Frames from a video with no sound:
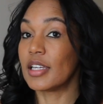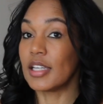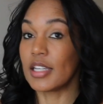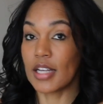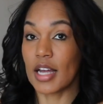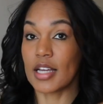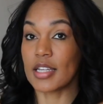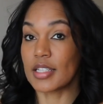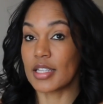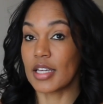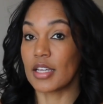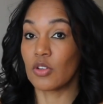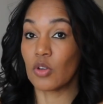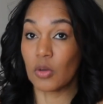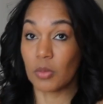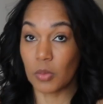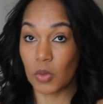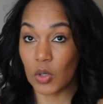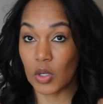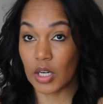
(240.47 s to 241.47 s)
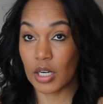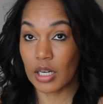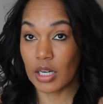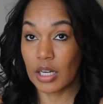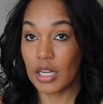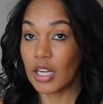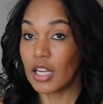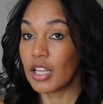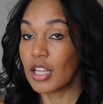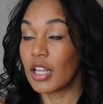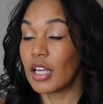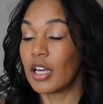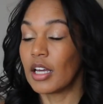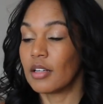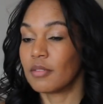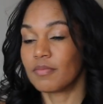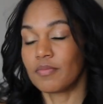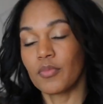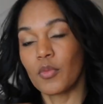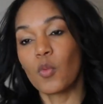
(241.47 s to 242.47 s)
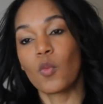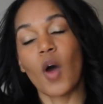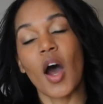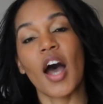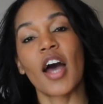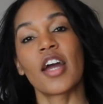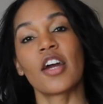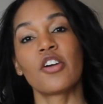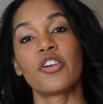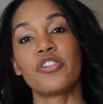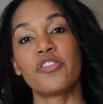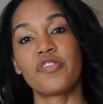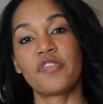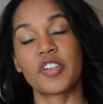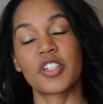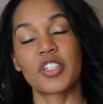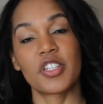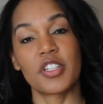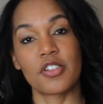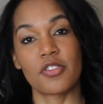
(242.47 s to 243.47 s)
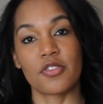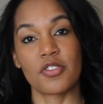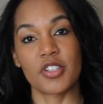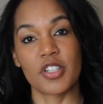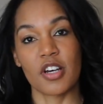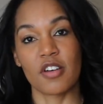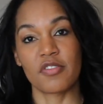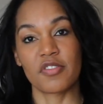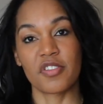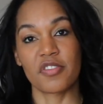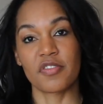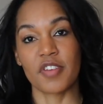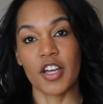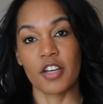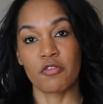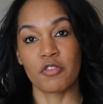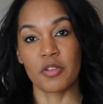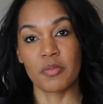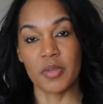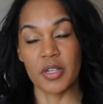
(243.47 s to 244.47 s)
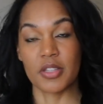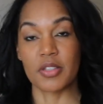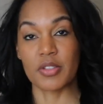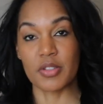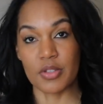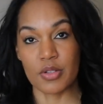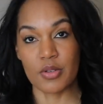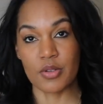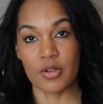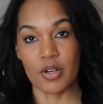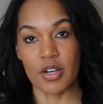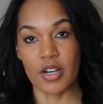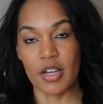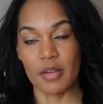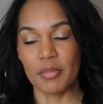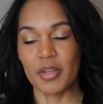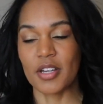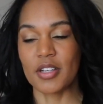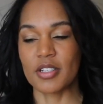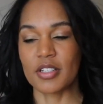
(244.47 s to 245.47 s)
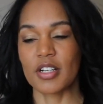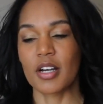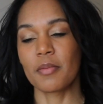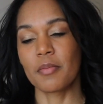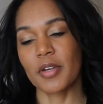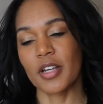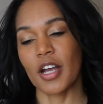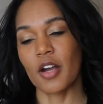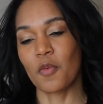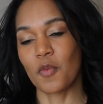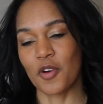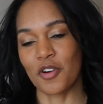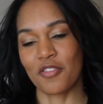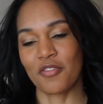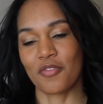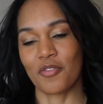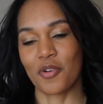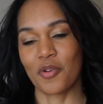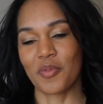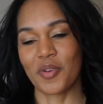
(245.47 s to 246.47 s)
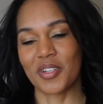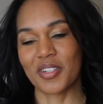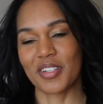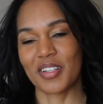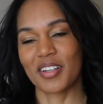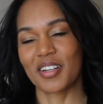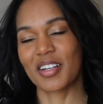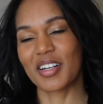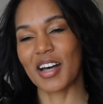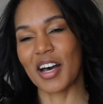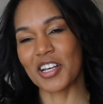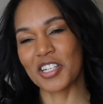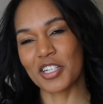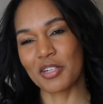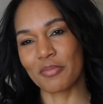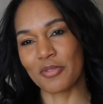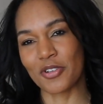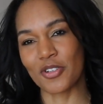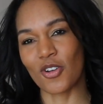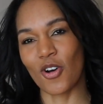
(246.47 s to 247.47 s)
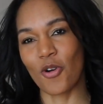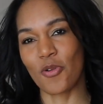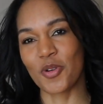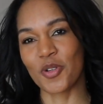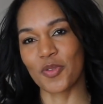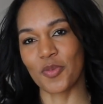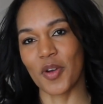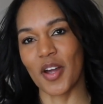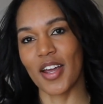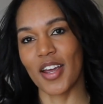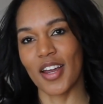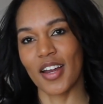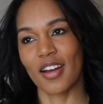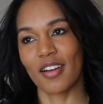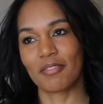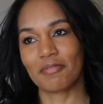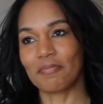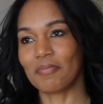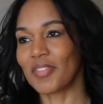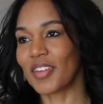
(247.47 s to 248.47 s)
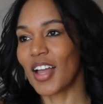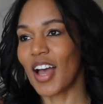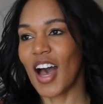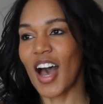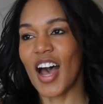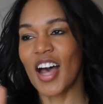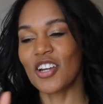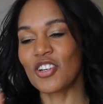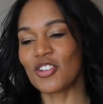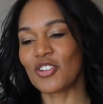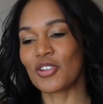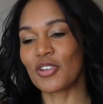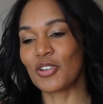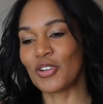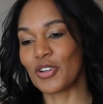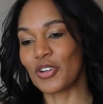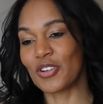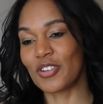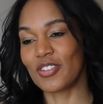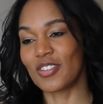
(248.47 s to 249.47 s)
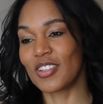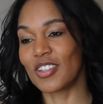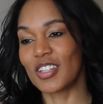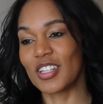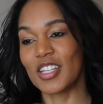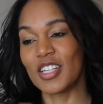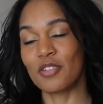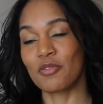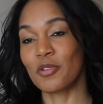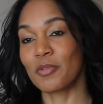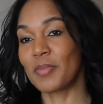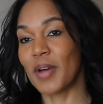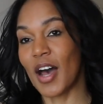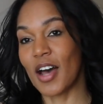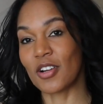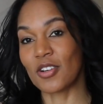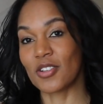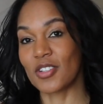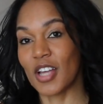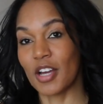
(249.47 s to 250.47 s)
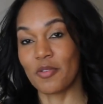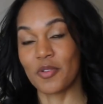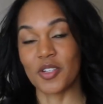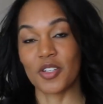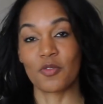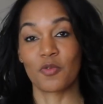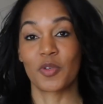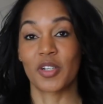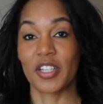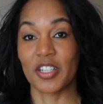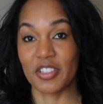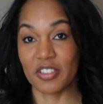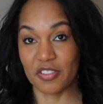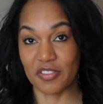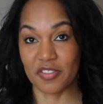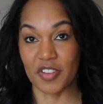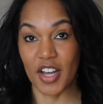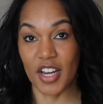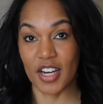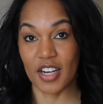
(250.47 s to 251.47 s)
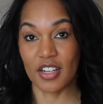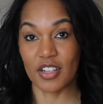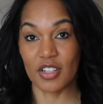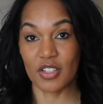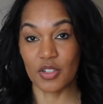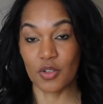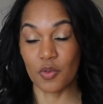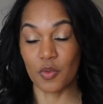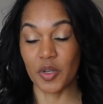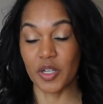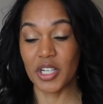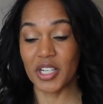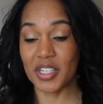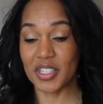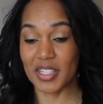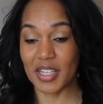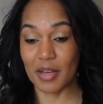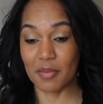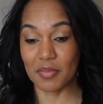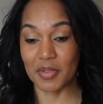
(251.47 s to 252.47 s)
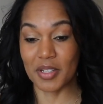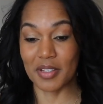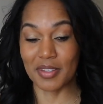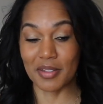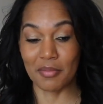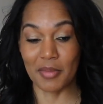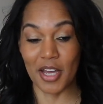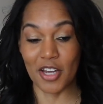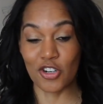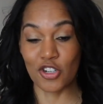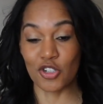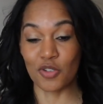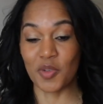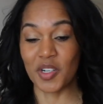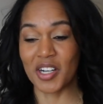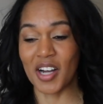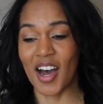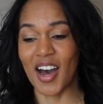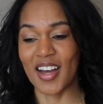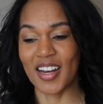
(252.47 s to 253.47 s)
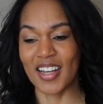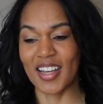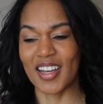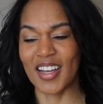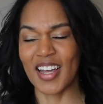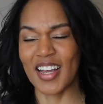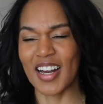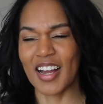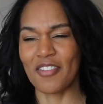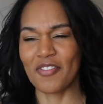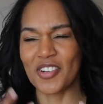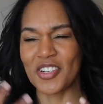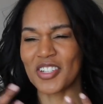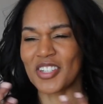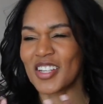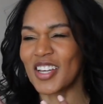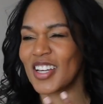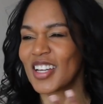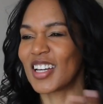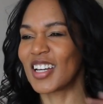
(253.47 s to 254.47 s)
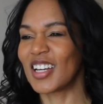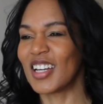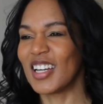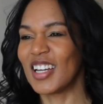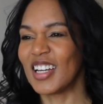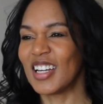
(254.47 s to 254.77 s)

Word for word: need I say no more? Why are you fixing yourself to fight with me in the store? And because the company I worked for was the customer is always right, I just learned these were battles I wasn't willing to fight. So we'd accept it, the manager would cut it, and I'm just like,